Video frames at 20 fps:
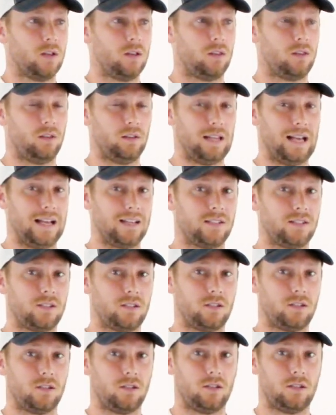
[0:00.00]
the
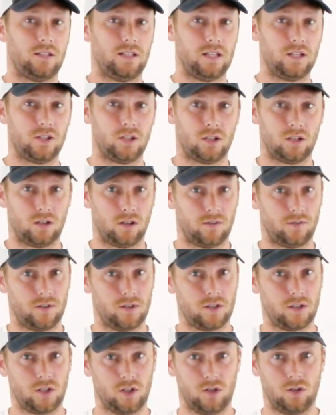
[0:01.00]
last digit of
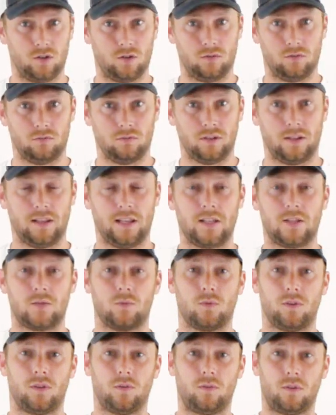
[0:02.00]
the SKU, and
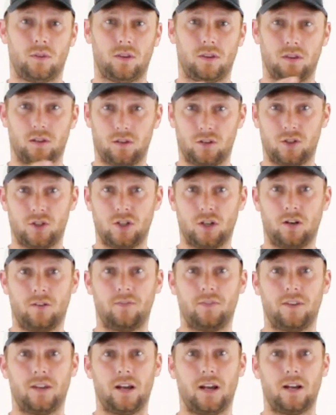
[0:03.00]
that's where the
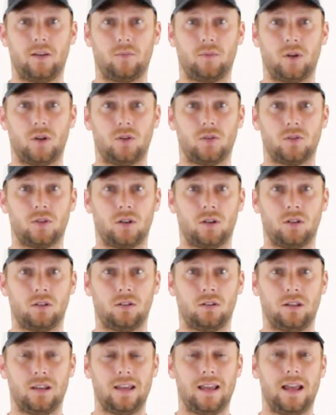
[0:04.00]
shelf the item goes
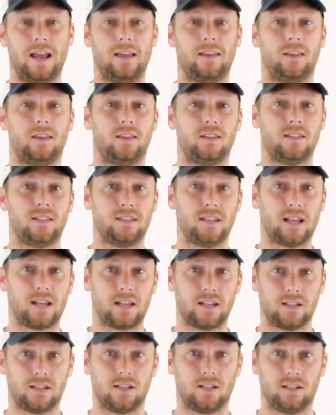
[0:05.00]
on, and then the
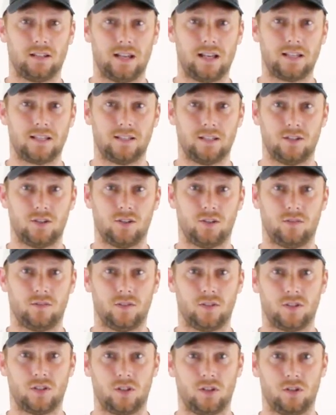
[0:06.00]
second to last digit of
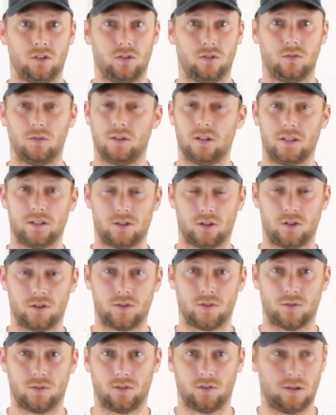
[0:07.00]
the SKU is
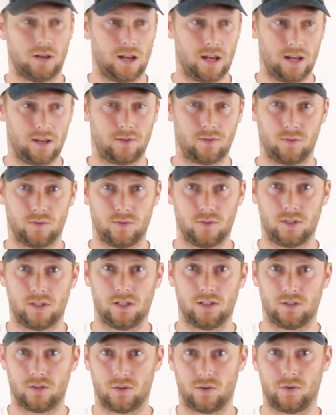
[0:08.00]
also an A through
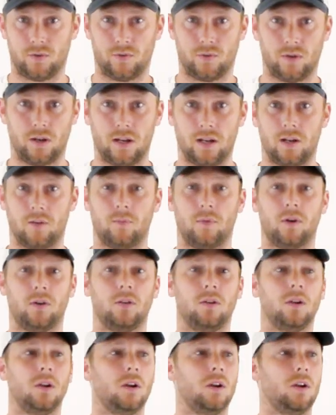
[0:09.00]
Z, 0 through 9
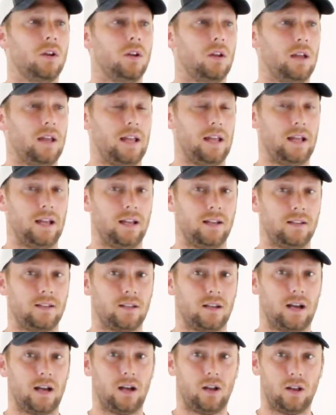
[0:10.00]
number,
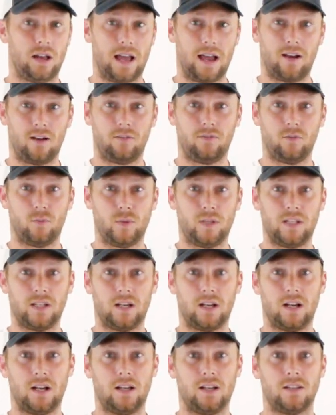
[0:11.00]
and I'll
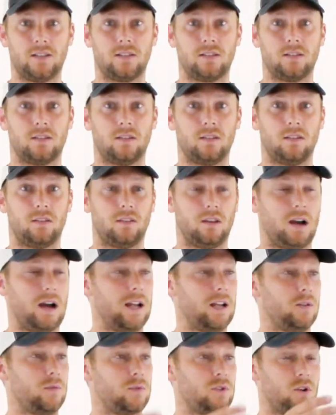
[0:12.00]
alphabetize the
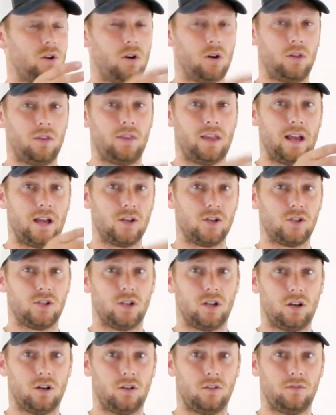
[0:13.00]
items on that
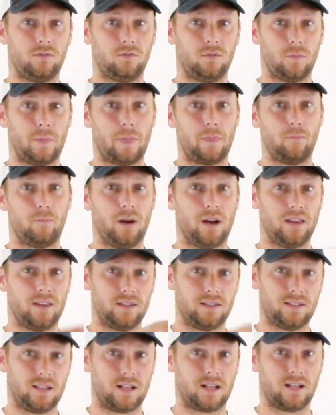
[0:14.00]
shelf by
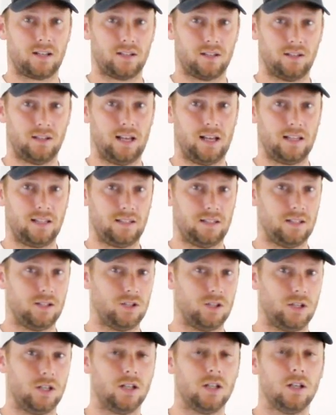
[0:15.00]
the second to last
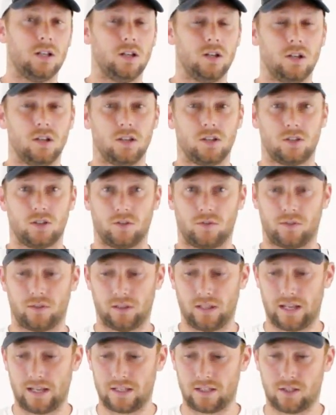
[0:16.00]
digit. So if
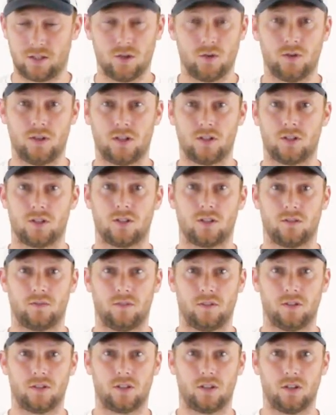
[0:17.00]
the last two digits
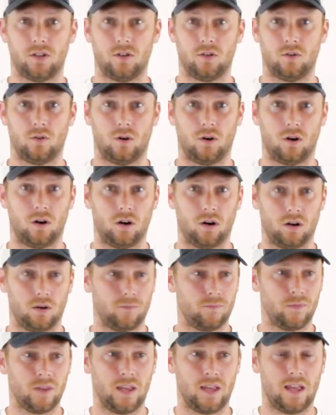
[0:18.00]
of the SKU
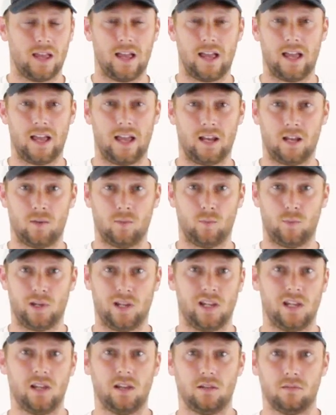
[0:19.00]
are
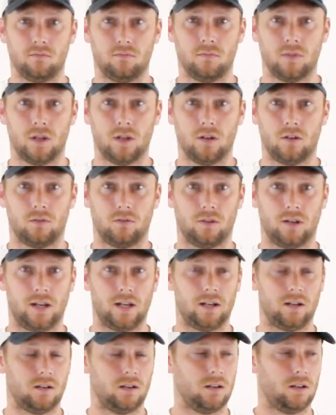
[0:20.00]
NB,
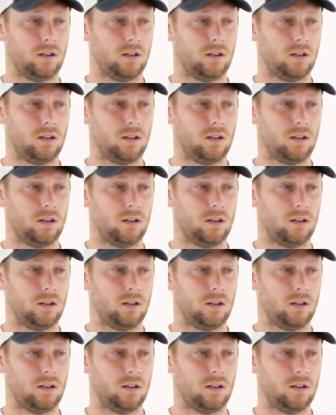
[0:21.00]
right?